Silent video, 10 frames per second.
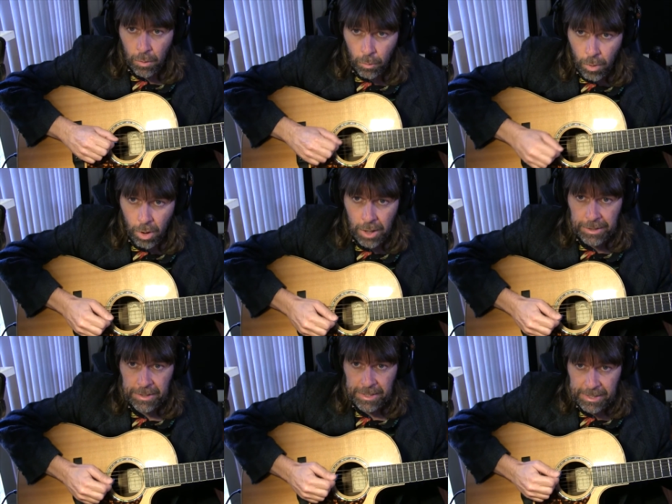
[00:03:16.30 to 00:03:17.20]

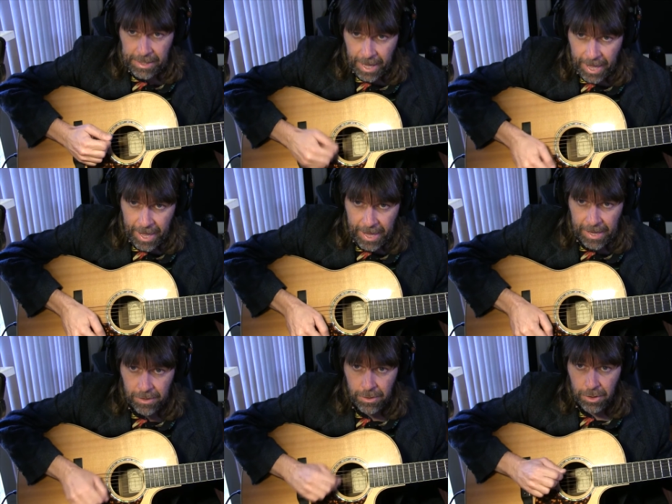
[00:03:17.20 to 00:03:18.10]
1 E
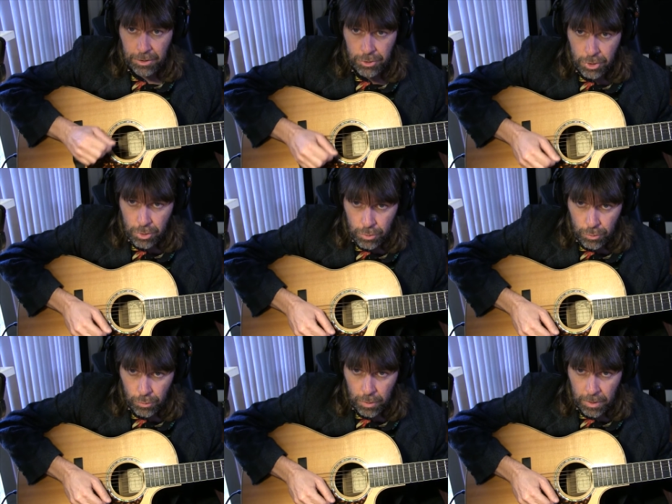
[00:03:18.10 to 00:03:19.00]
and 2.
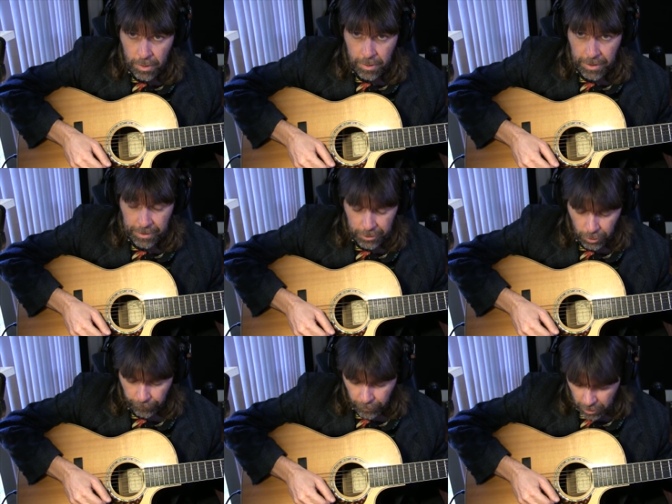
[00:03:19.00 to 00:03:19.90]
And as
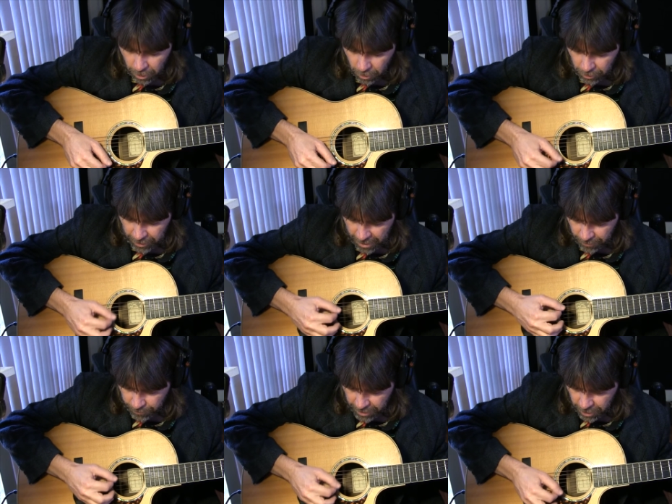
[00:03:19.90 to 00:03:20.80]
your foot goes
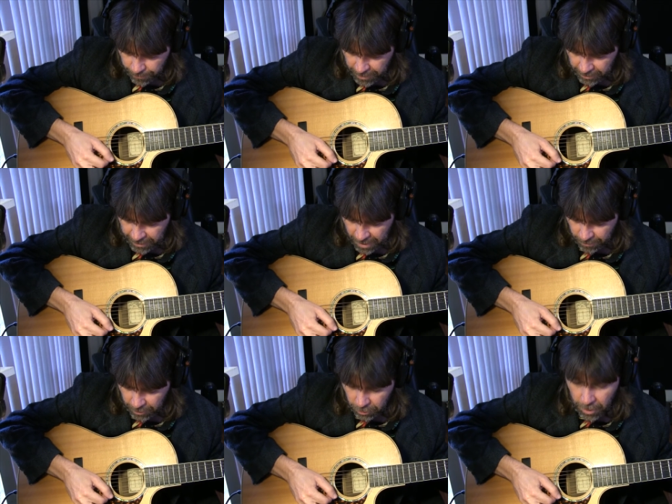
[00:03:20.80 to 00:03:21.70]
down, bring your pick
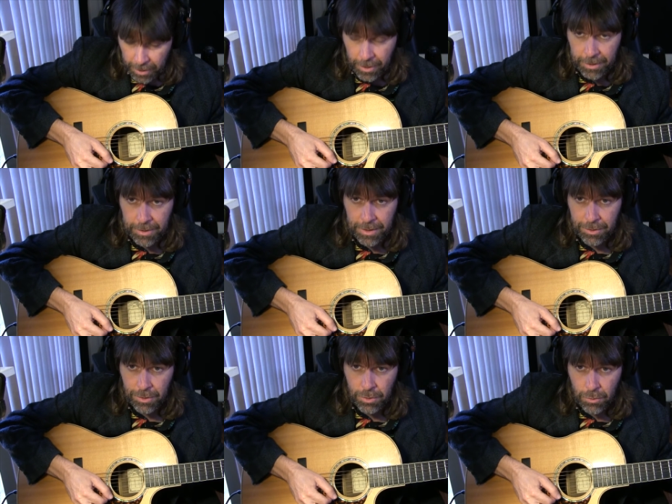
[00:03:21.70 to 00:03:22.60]
down, but try not to
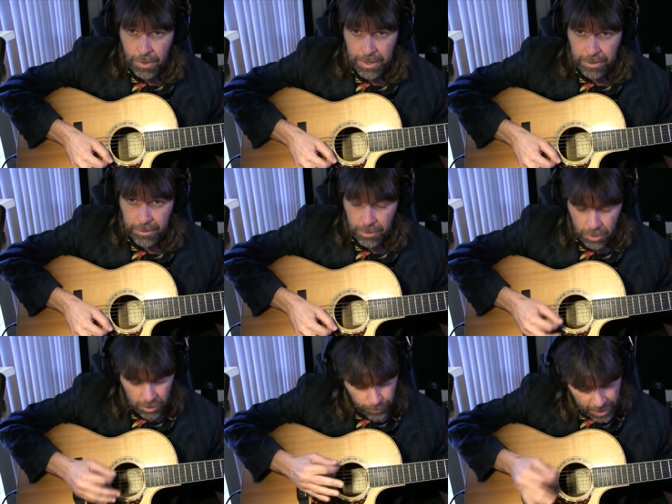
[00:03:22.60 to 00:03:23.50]
hit the strings. And
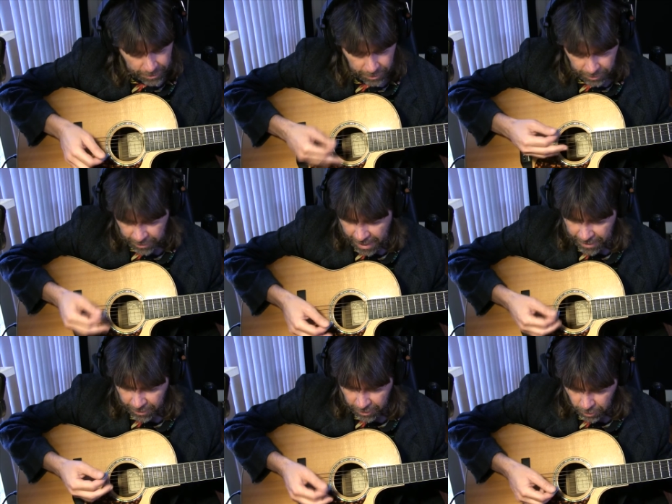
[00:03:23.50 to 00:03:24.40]
just practice
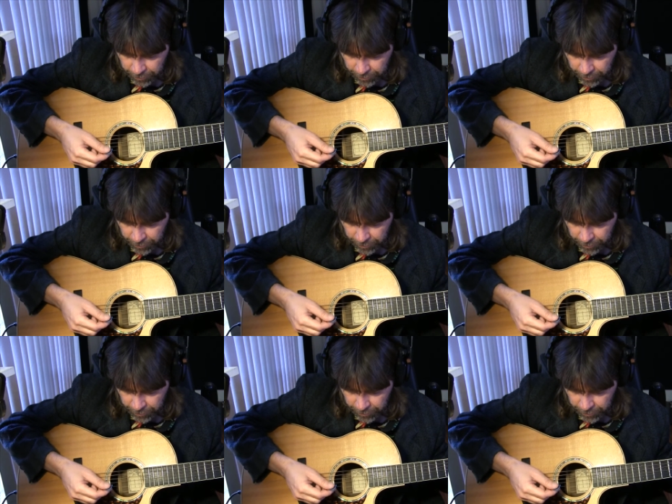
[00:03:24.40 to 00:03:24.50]
that a little